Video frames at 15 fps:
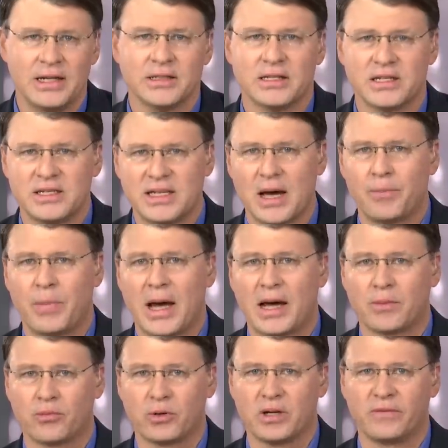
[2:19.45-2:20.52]
To step
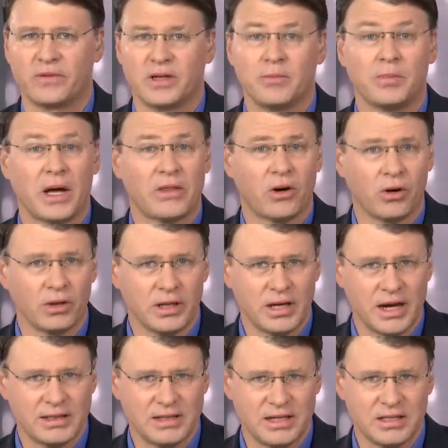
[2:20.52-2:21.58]
back briefly, by the early
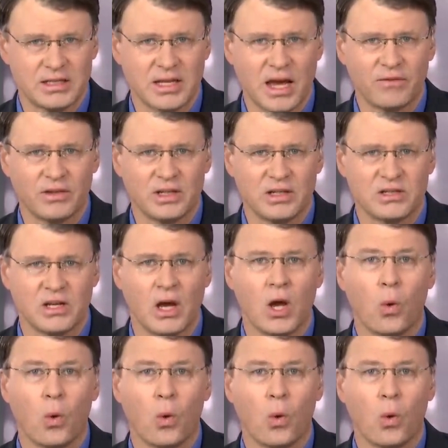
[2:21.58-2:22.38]
1970s,